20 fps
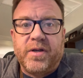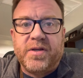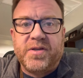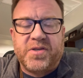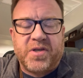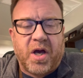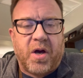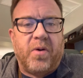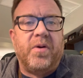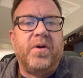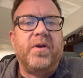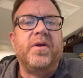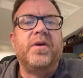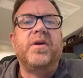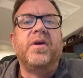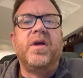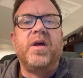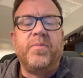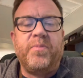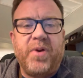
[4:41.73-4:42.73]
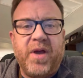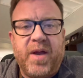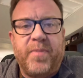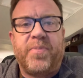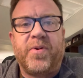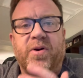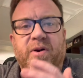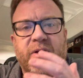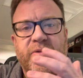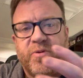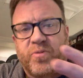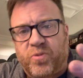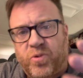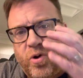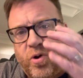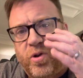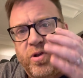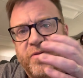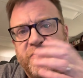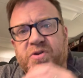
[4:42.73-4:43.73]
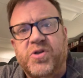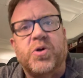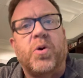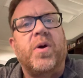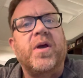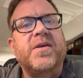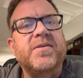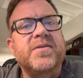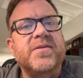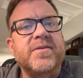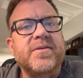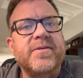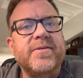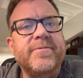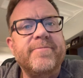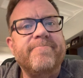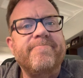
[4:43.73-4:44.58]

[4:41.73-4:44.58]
So, paper on the role of choice.